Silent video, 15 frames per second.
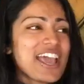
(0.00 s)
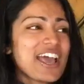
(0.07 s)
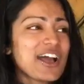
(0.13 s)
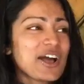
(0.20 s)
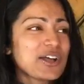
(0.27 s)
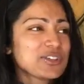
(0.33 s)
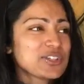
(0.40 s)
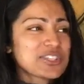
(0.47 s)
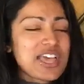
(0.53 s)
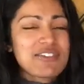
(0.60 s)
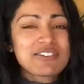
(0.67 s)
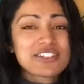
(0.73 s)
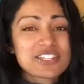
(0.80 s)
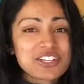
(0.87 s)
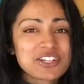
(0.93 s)
uh, just
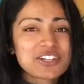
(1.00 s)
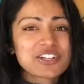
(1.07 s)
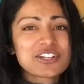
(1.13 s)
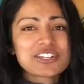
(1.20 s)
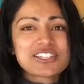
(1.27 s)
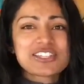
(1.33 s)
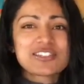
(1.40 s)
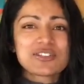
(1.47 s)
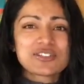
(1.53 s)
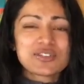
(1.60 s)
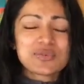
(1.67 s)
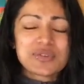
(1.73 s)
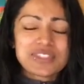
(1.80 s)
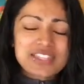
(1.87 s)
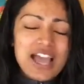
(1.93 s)
having dinners, and also
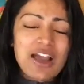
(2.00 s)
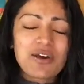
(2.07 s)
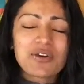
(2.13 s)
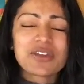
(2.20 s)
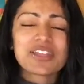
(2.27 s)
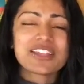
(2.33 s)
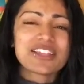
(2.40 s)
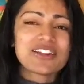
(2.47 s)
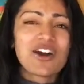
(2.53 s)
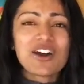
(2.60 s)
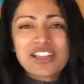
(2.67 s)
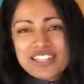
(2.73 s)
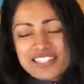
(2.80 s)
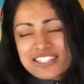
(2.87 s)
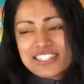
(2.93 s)
with Nowen and
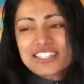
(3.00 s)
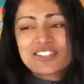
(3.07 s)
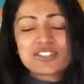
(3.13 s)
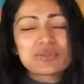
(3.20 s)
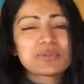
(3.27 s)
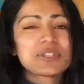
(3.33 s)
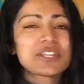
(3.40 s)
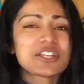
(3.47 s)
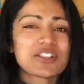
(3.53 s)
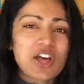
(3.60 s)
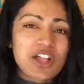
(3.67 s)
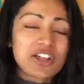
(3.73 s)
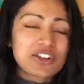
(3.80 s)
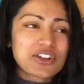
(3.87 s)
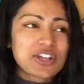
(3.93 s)
Augustine, just meeting a
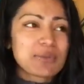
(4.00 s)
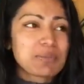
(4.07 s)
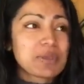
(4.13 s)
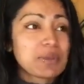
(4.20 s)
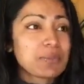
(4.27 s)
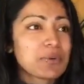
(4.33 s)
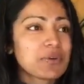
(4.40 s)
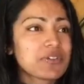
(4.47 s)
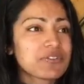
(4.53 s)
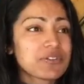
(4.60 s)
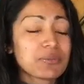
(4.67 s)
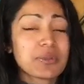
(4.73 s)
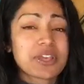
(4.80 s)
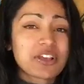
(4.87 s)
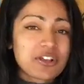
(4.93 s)
lot of great people
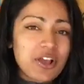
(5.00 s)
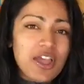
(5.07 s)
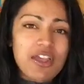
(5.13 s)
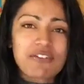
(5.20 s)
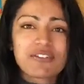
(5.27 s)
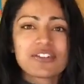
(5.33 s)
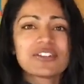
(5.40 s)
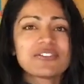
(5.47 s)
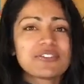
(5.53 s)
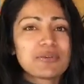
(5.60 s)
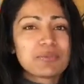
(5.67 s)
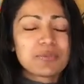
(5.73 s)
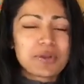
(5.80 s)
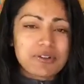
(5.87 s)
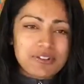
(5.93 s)
from like every different
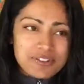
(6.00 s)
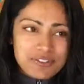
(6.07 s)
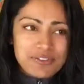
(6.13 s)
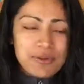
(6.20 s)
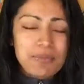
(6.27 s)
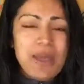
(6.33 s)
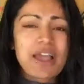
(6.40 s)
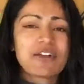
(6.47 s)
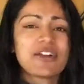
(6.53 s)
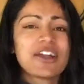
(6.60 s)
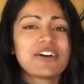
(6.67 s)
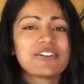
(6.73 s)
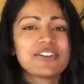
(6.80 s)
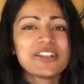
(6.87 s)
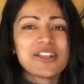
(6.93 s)
different
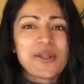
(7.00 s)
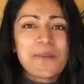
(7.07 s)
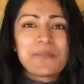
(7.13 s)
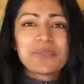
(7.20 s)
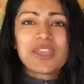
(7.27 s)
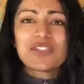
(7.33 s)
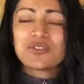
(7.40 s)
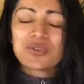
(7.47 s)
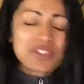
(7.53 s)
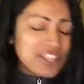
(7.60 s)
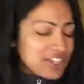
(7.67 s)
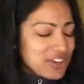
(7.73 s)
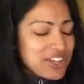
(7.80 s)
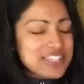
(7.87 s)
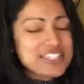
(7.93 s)
background, and doing
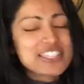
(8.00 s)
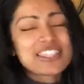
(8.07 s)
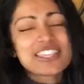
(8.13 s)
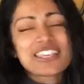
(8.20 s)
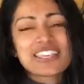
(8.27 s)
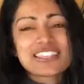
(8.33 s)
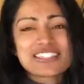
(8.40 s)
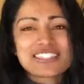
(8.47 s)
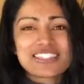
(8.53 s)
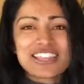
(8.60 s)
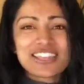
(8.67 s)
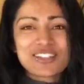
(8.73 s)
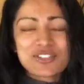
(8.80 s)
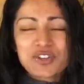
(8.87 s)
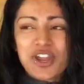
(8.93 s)
like crazy things
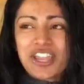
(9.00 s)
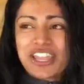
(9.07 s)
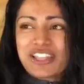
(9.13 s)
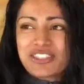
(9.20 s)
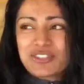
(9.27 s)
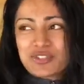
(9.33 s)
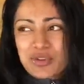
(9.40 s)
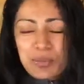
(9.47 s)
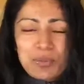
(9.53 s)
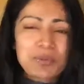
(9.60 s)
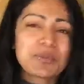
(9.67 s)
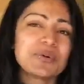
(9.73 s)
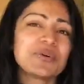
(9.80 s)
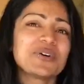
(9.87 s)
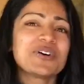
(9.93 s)
like trying out the stripper
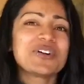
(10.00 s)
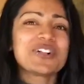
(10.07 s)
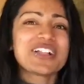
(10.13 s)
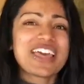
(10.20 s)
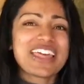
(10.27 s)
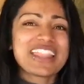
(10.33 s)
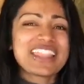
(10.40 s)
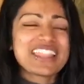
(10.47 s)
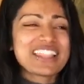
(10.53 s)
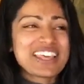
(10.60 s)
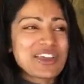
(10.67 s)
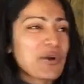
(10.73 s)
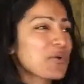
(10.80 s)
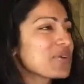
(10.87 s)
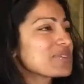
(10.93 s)
pool, and then
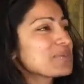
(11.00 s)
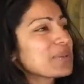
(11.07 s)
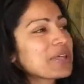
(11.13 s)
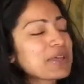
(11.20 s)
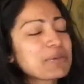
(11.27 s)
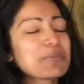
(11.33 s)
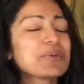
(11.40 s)
like always playing